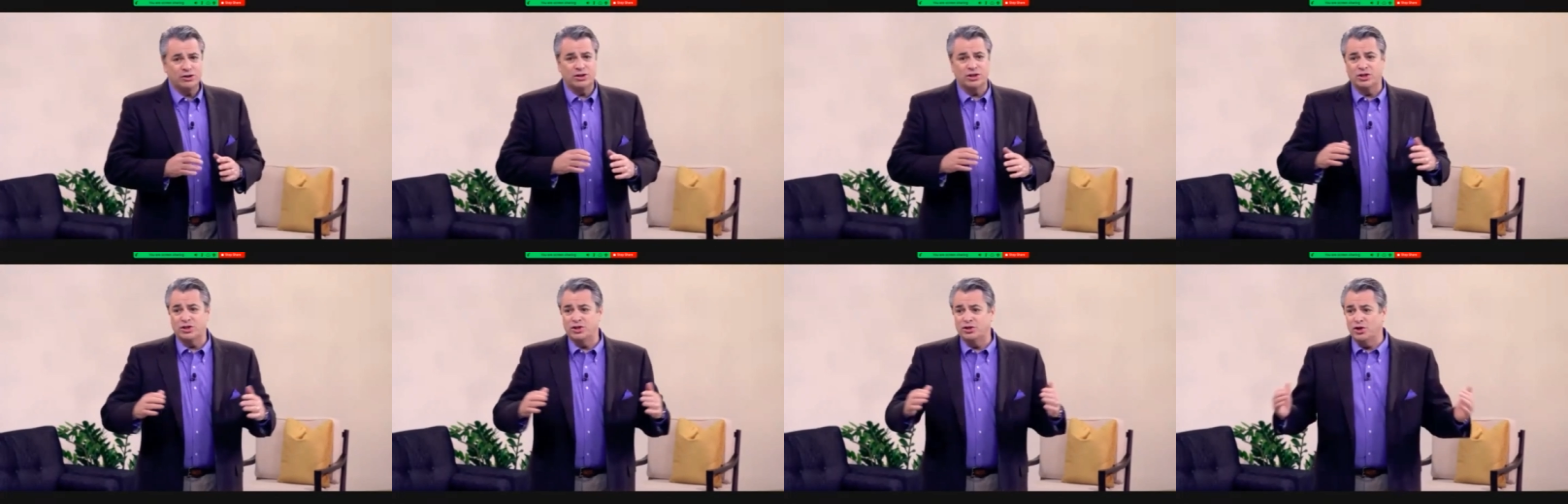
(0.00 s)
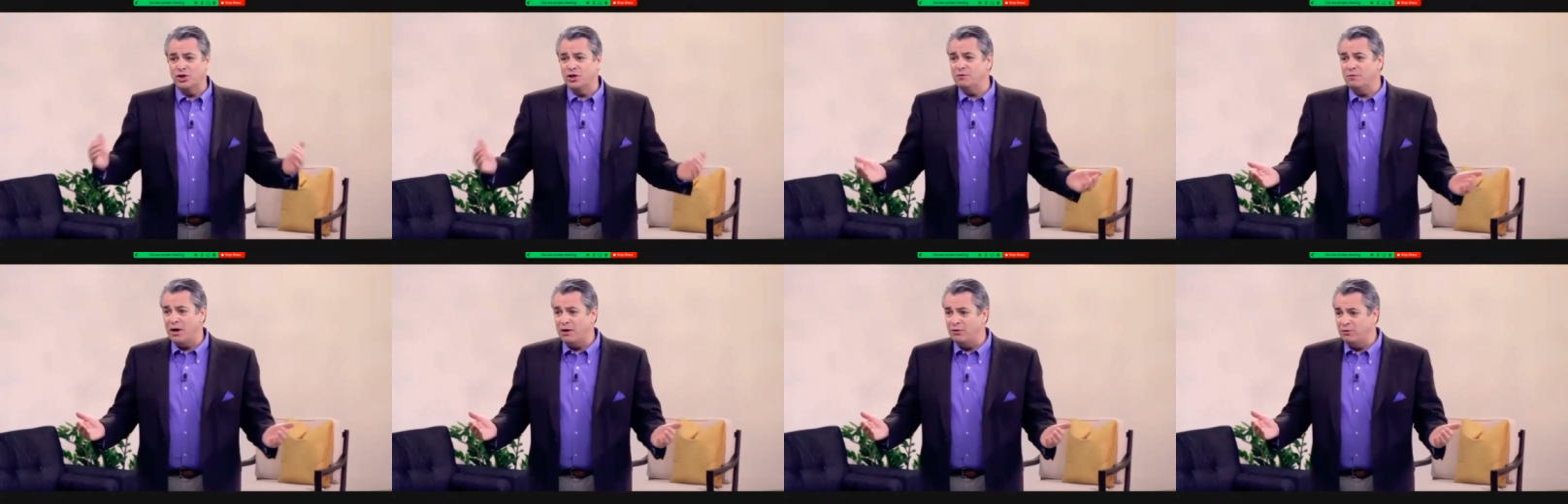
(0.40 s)
to
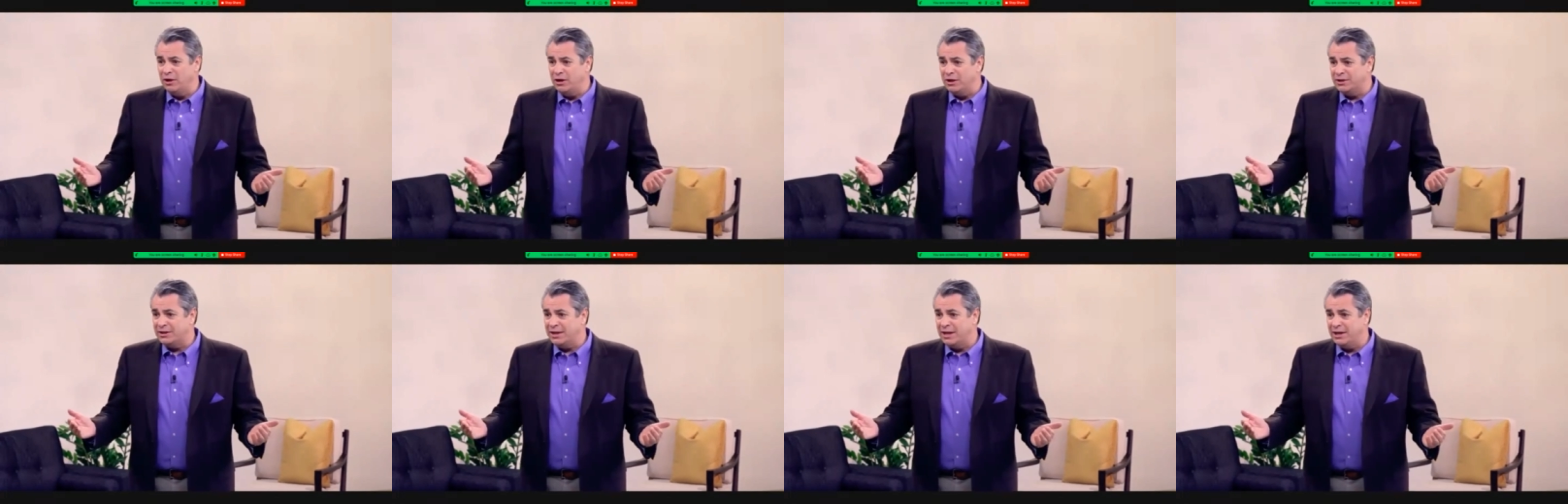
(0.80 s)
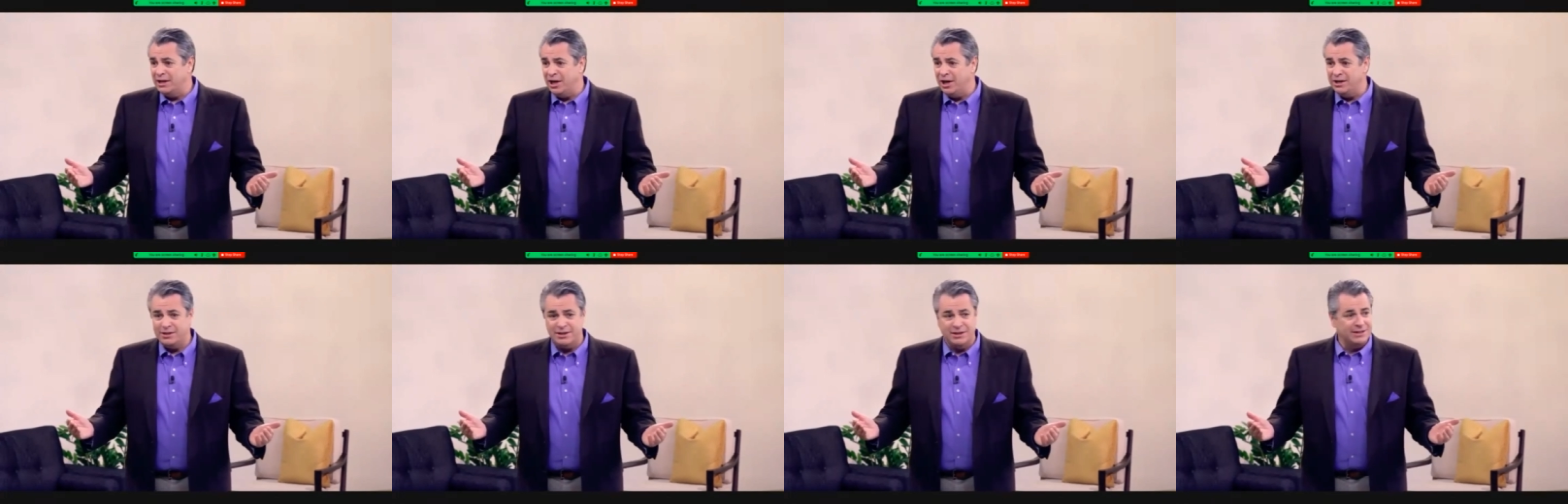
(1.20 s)
study my real estate
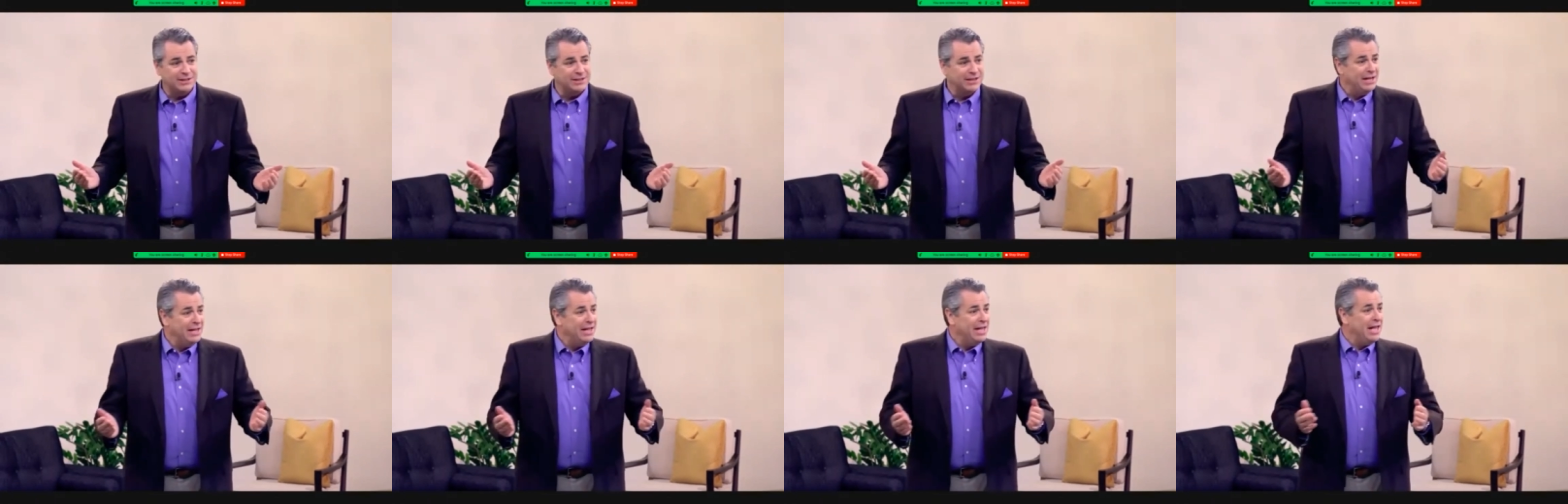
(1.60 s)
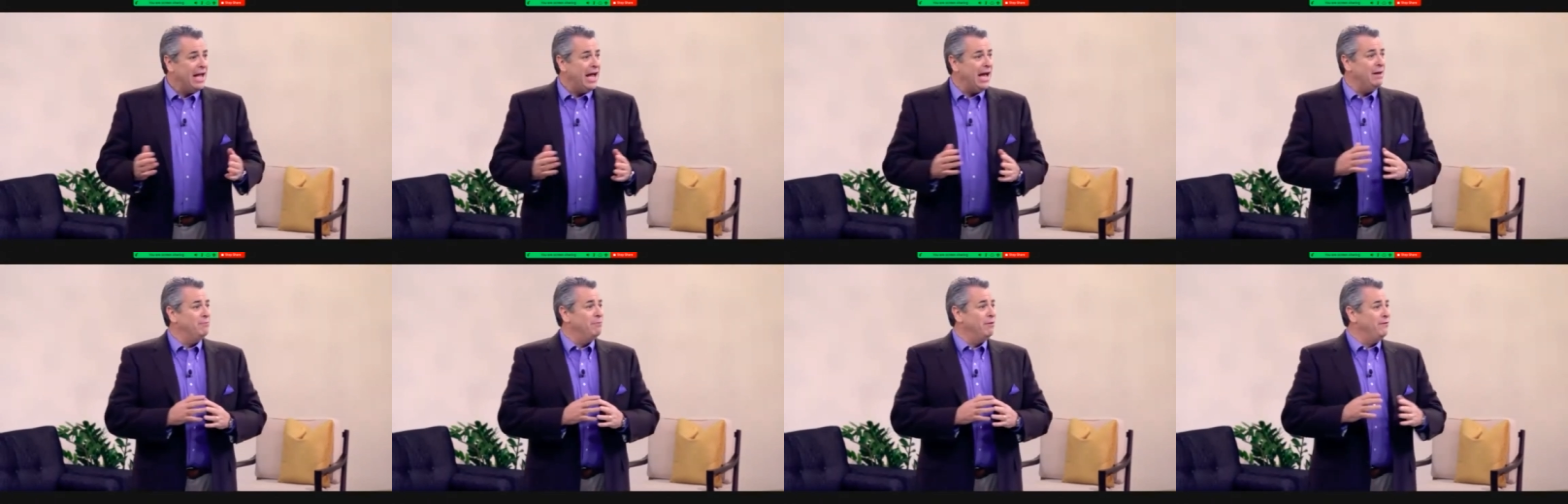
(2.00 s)
license,
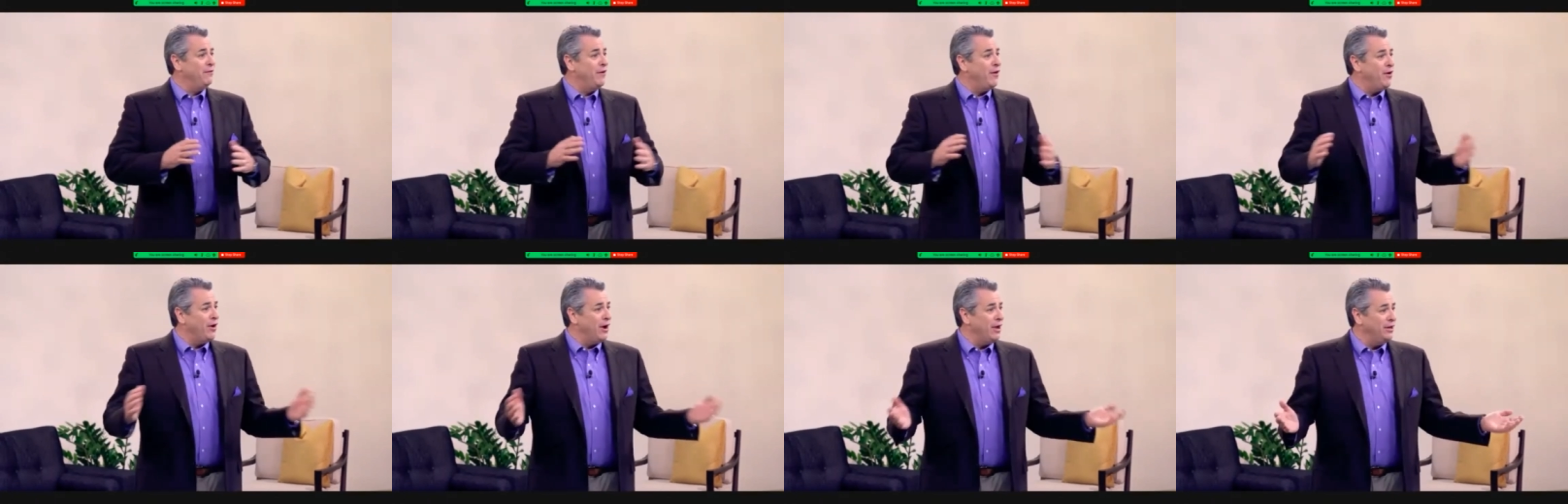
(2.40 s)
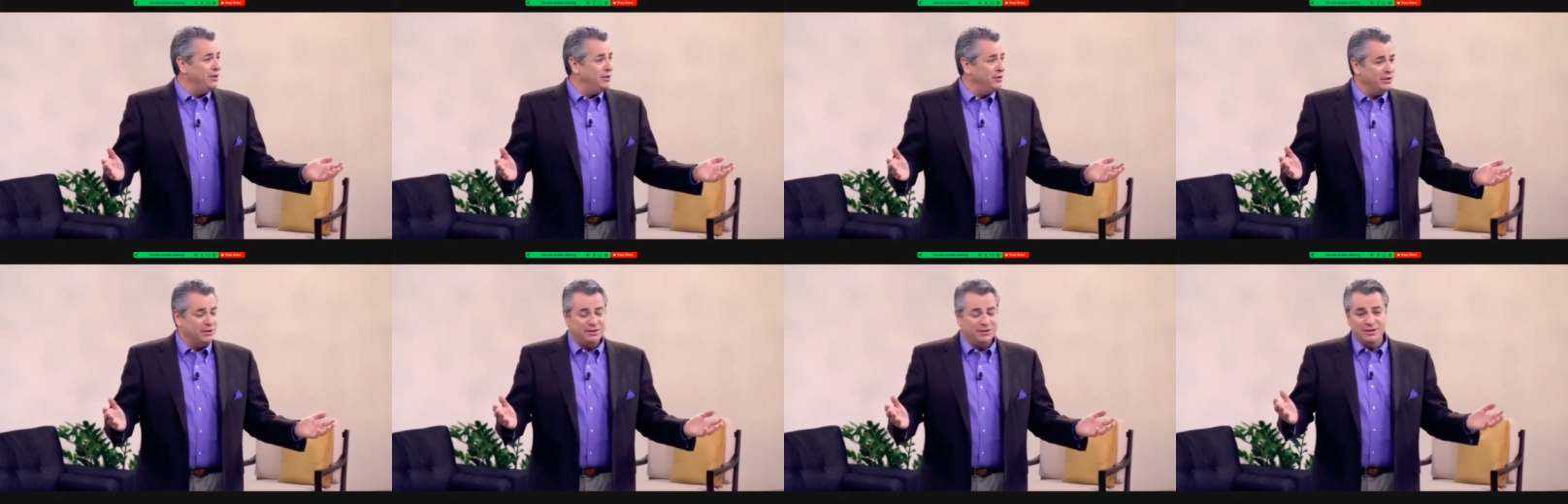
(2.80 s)
and before I
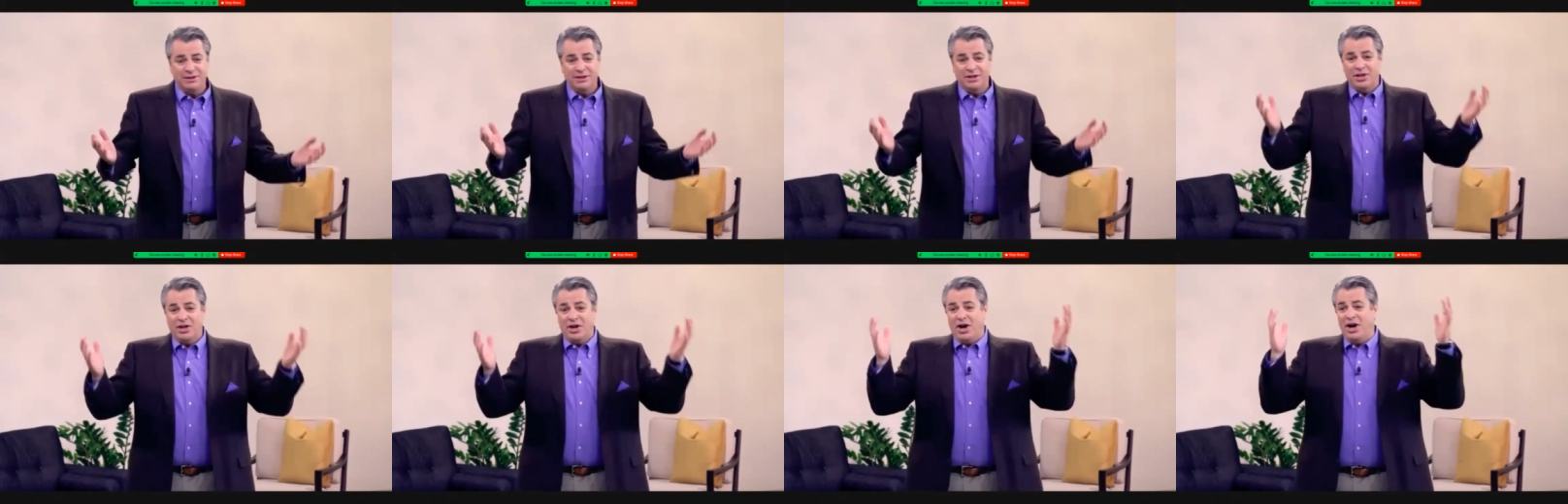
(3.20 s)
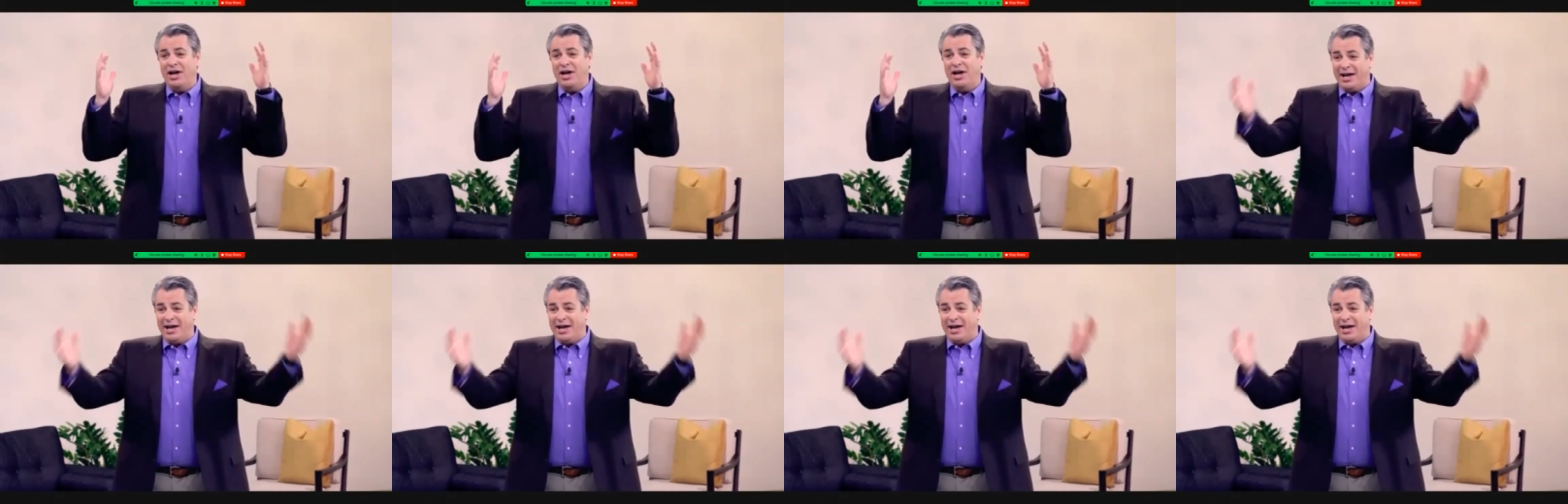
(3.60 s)
knew it, I